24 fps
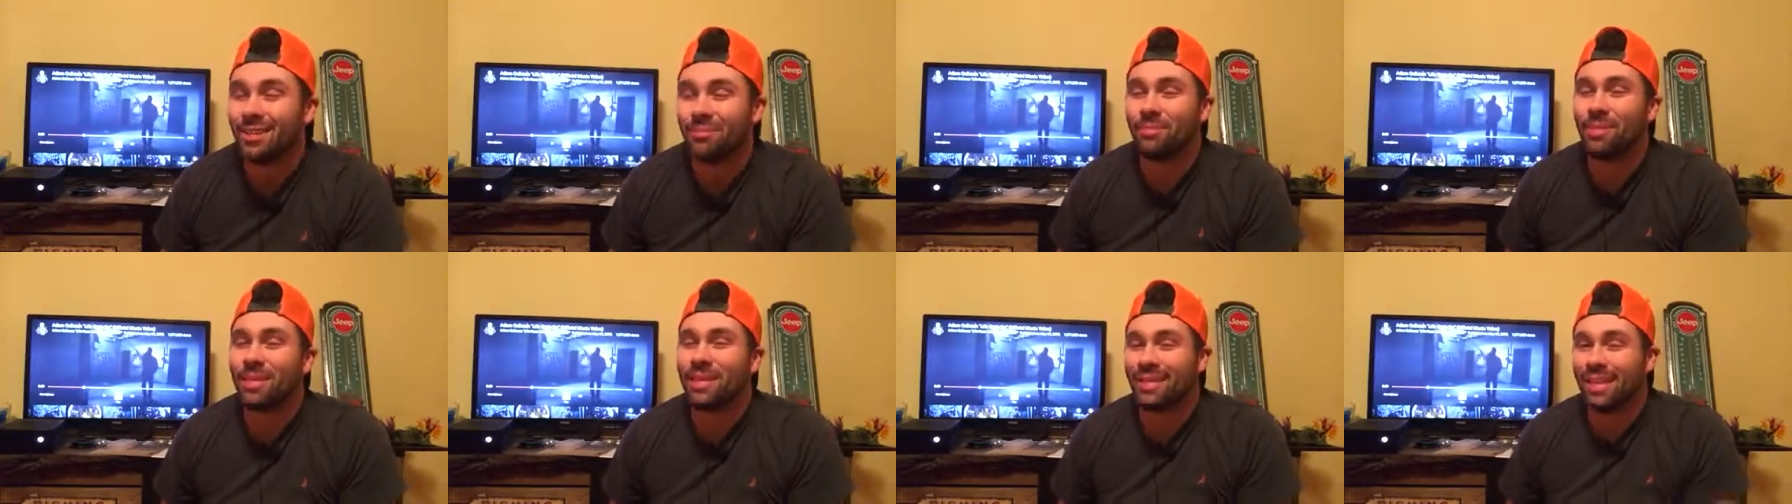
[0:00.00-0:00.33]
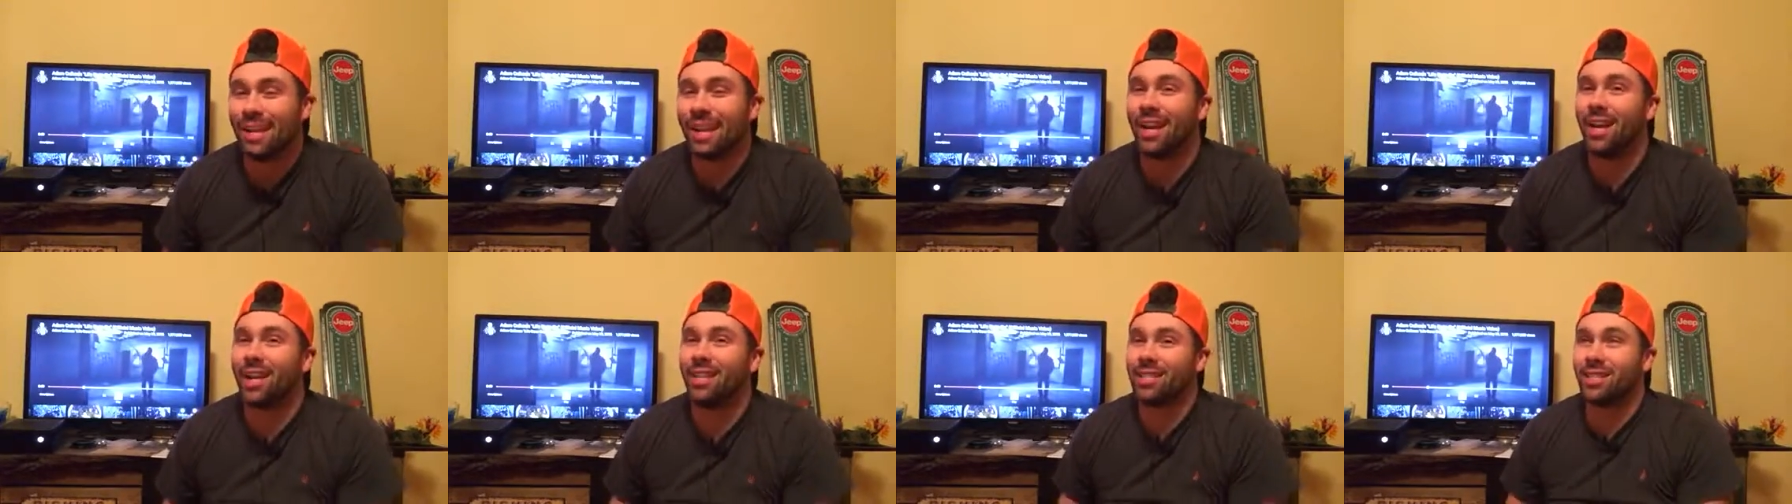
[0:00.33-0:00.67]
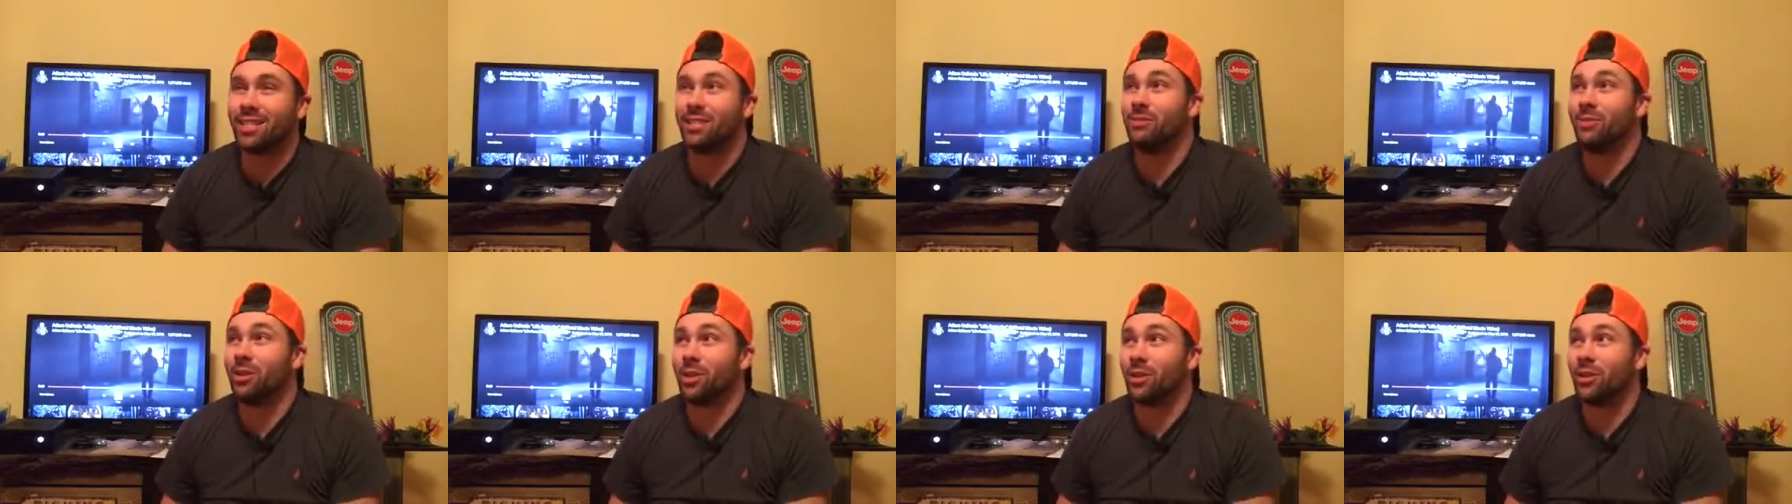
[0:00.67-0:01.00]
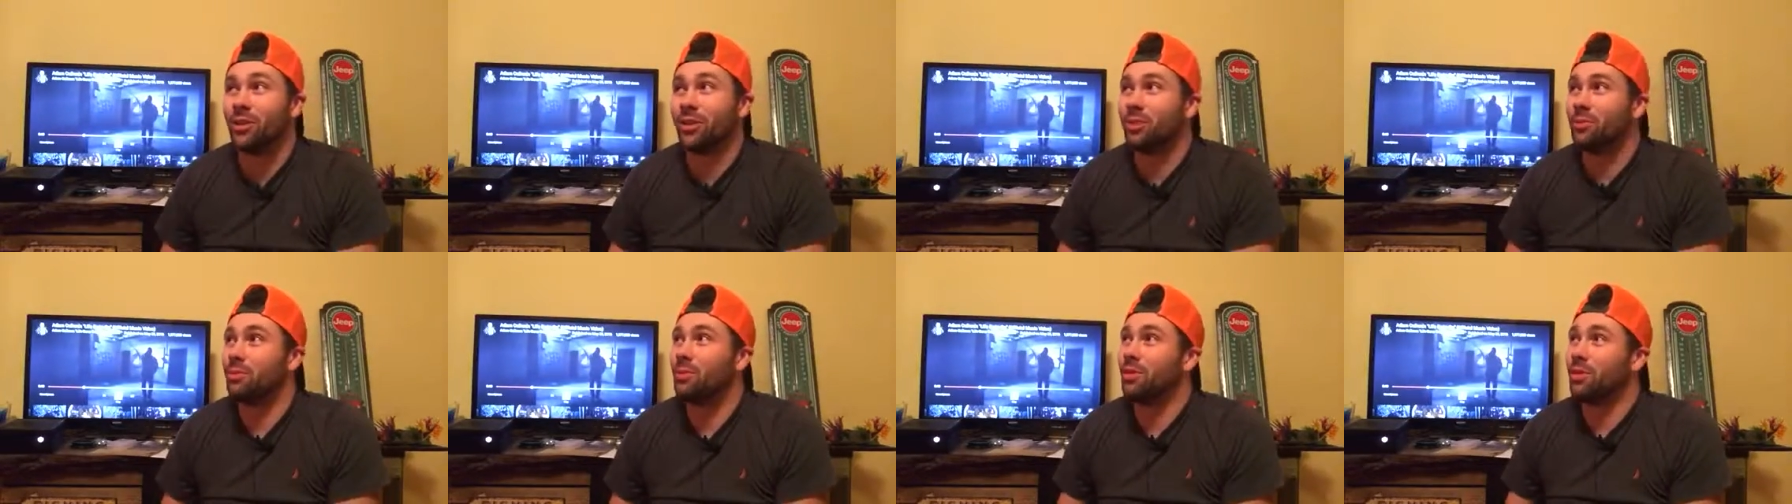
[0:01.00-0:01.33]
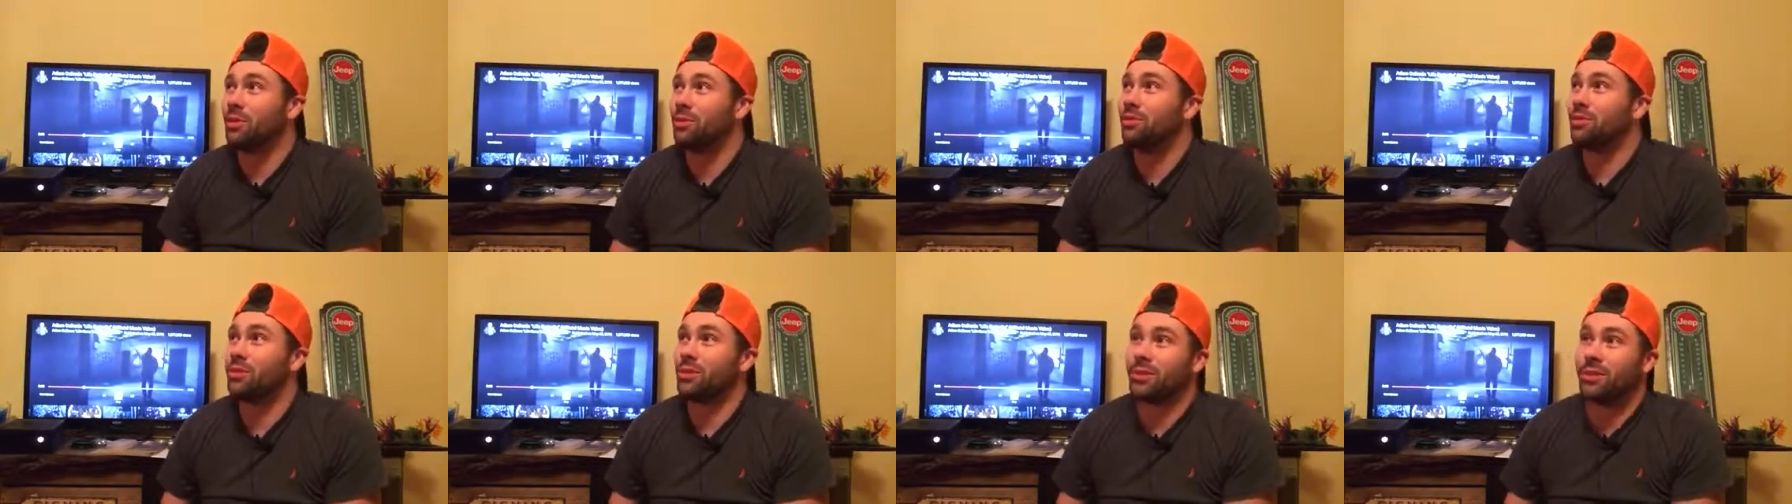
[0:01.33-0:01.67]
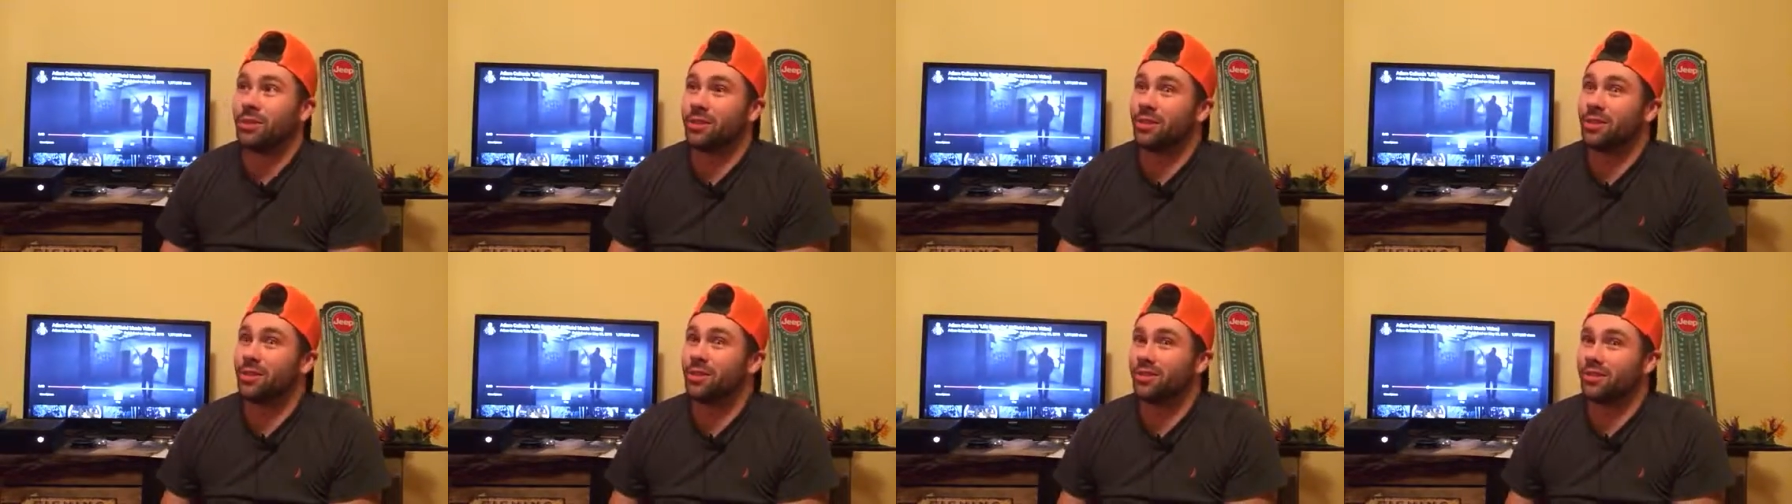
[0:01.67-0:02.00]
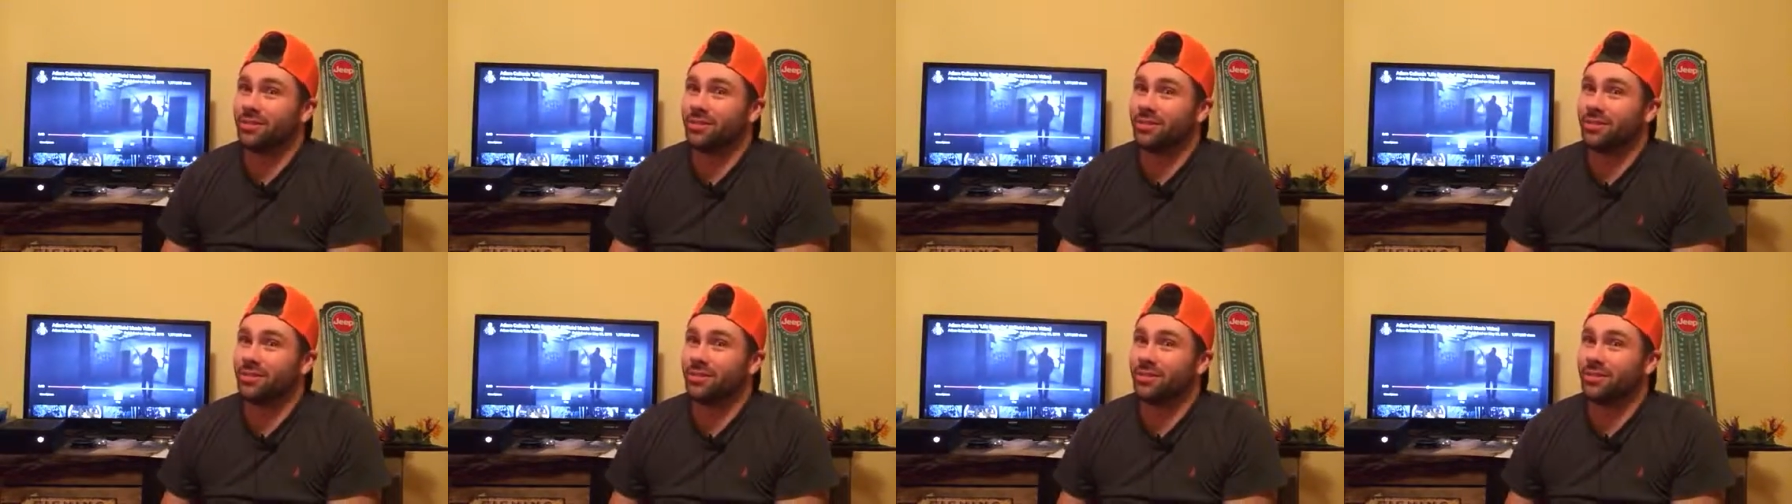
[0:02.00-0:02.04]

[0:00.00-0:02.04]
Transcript: Besides, I'm a hard motherfucker.